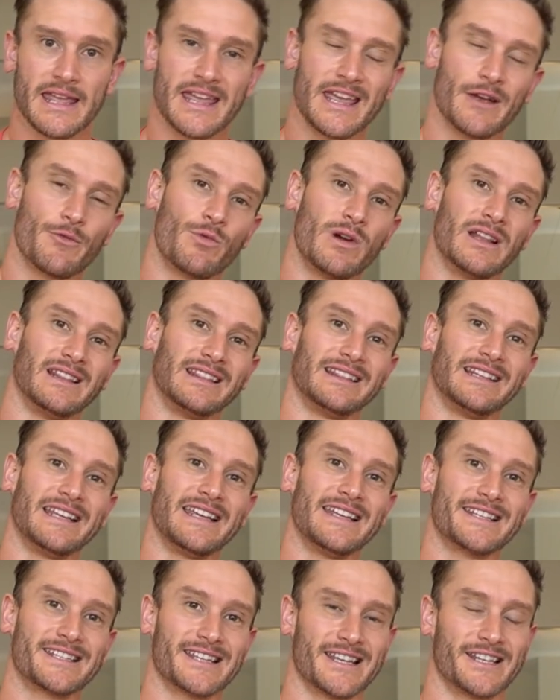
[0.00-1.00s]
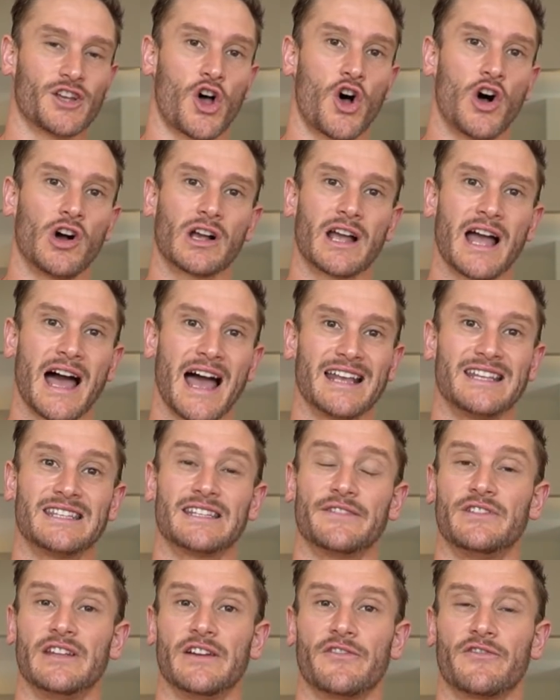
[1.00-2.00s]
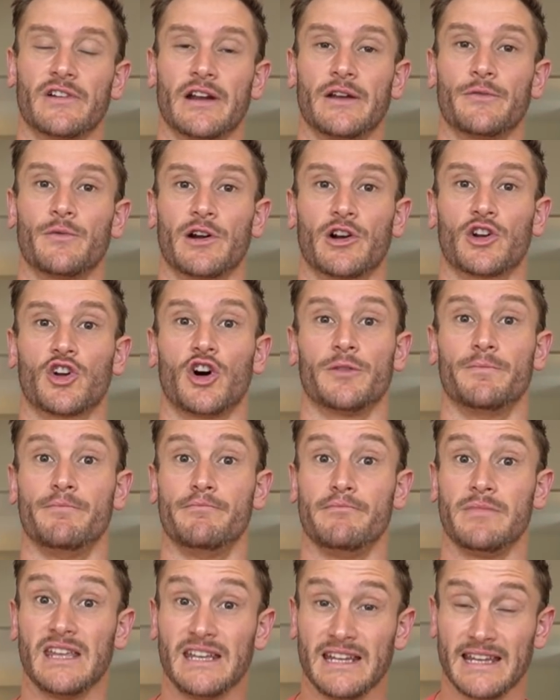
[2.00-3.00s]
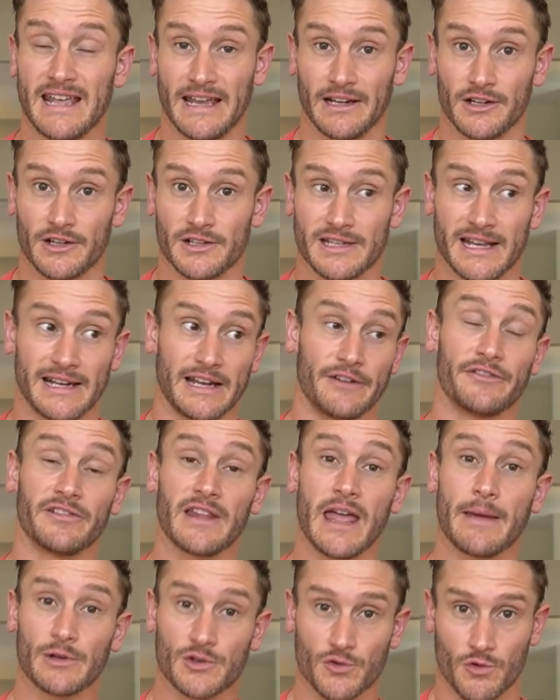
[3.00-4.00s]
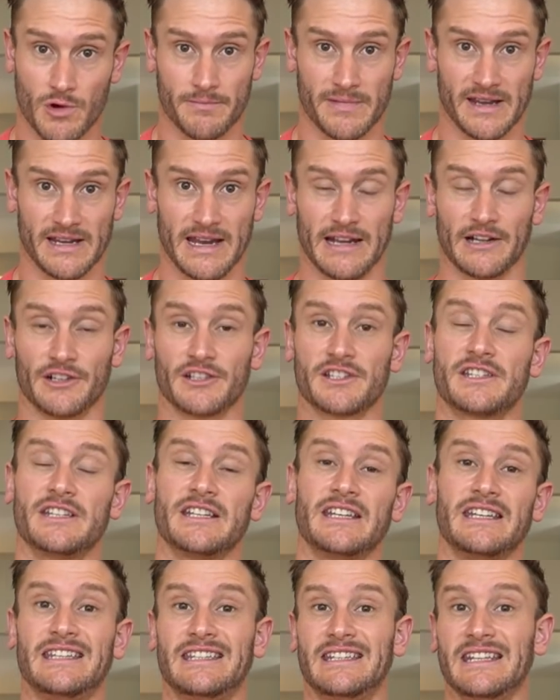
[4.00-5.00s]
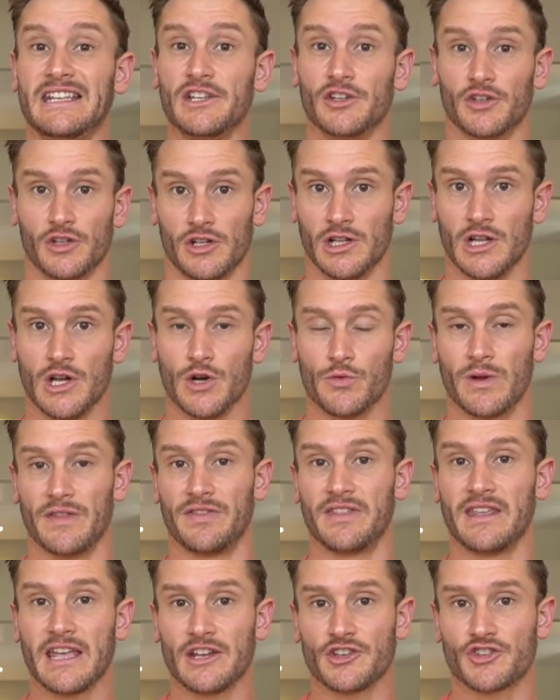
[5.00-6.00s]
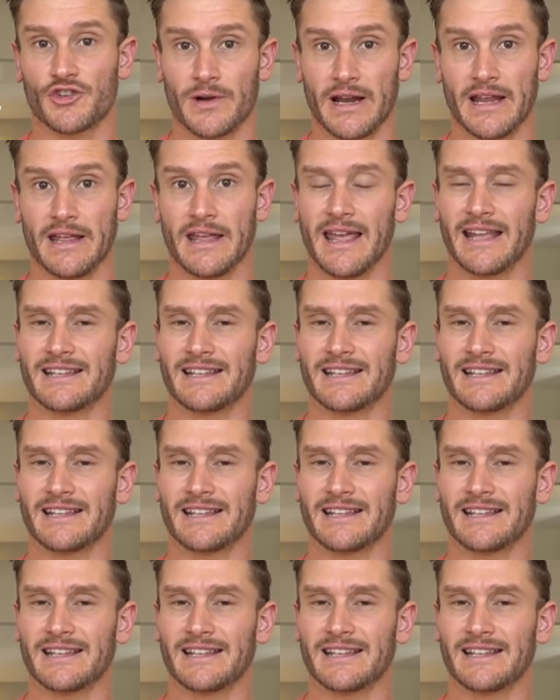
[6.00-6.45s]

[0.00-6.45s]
It releases all kinds of different what are called mediators and inflammatory mediators to deal with the injury.